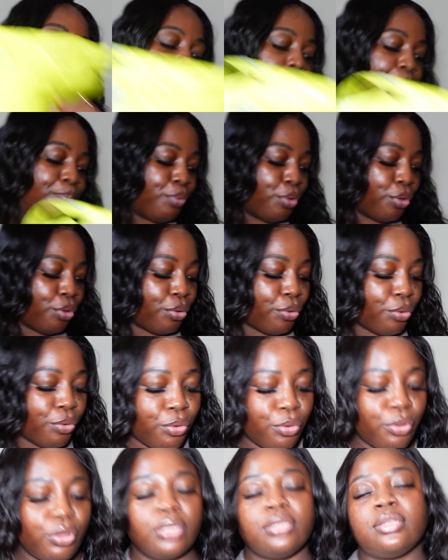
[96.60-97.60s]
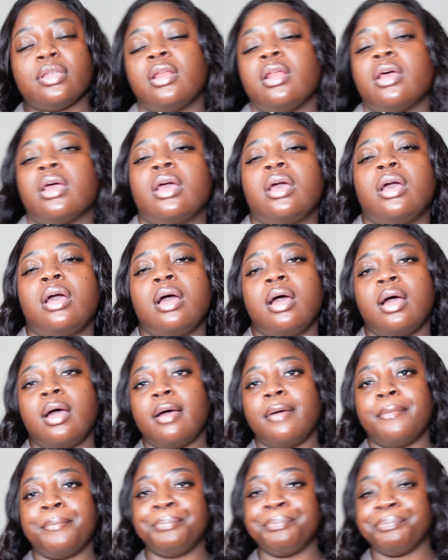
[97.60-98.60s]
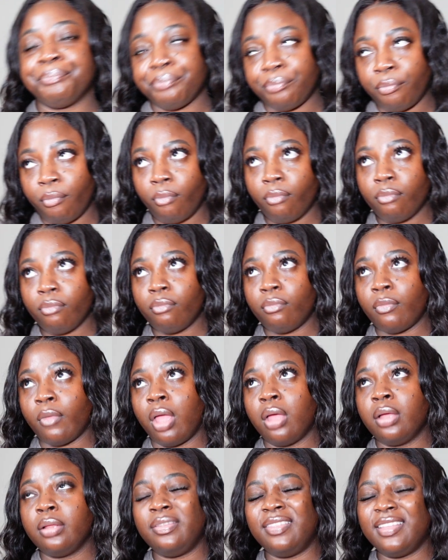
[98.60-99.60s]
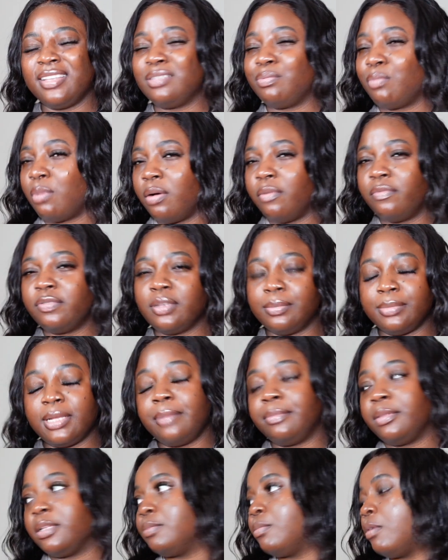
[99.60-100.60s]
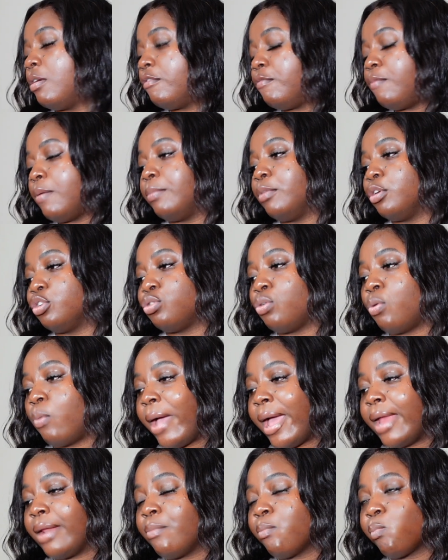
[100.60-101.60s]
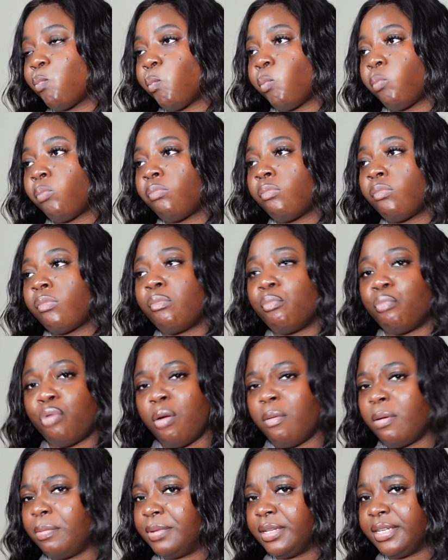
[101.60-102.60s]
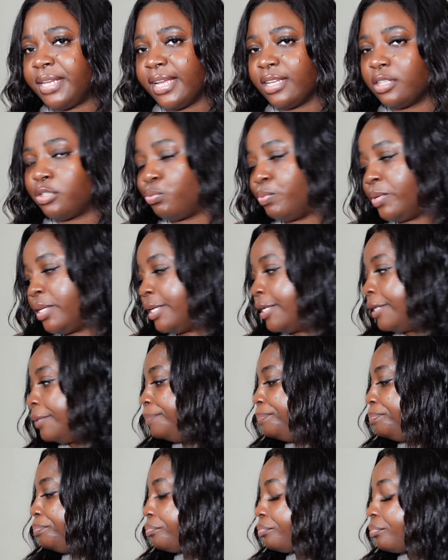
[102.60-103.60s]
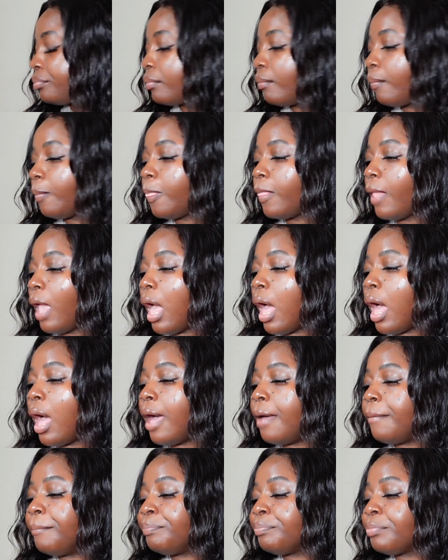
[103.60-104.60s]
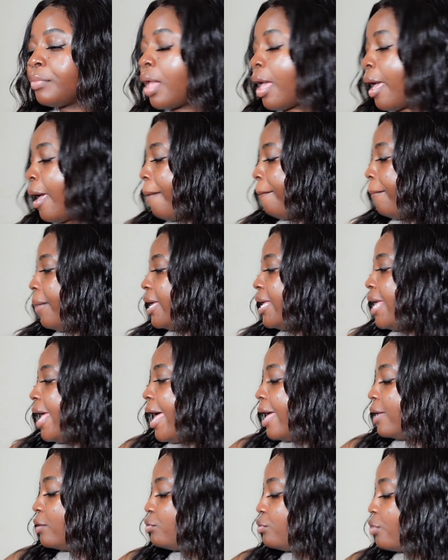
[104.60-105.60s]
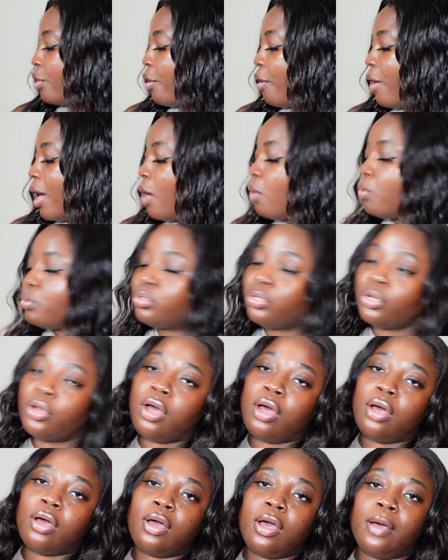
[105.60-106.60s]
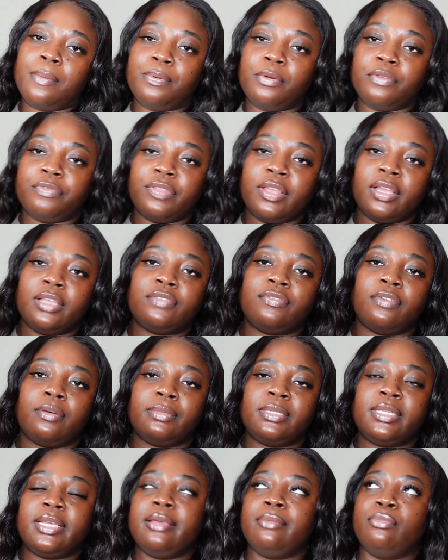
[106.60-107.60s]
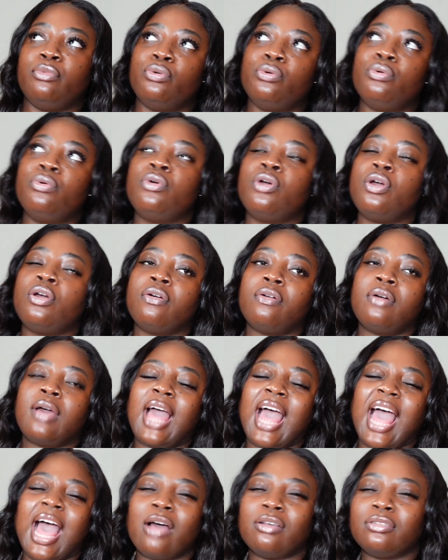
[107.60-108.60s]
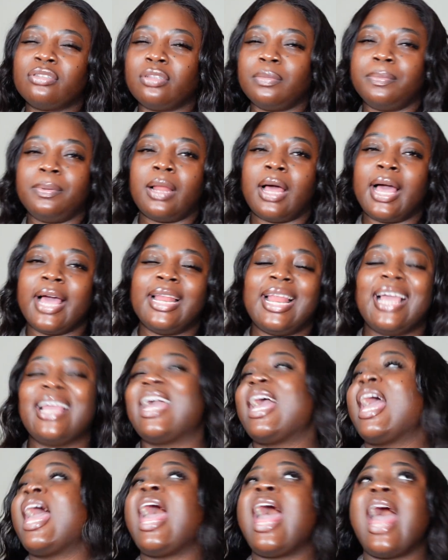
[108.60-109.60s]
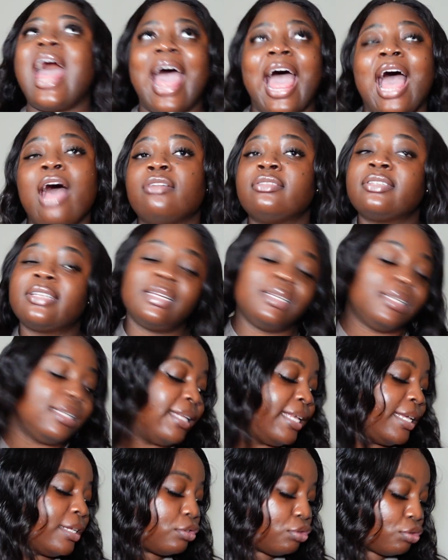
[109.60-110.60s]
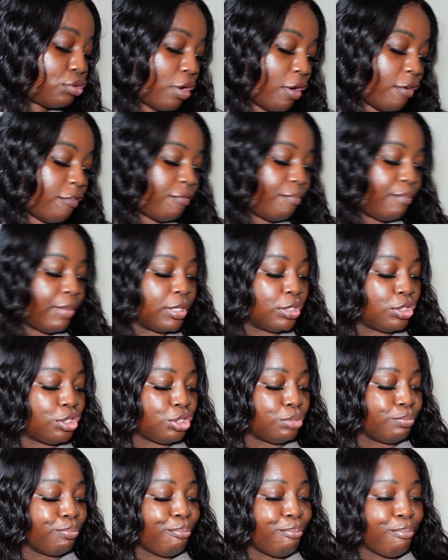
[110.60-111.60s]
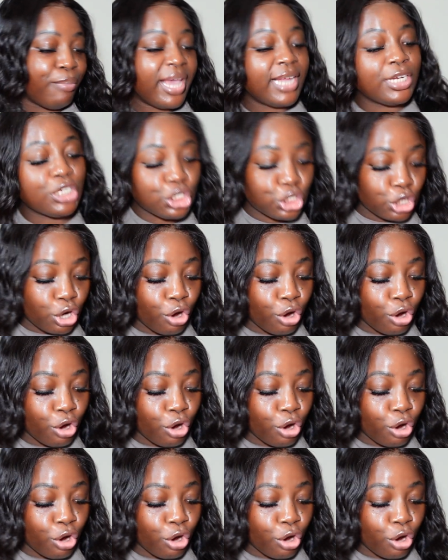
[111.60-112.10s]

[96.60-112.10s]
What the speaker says: The Boohoo is gonna come this month, sometime this month, but I'm not sure when, probably next week. But yeah, so I also got a couple of things from Temu, house supply, like house cleaning stuff, majorly.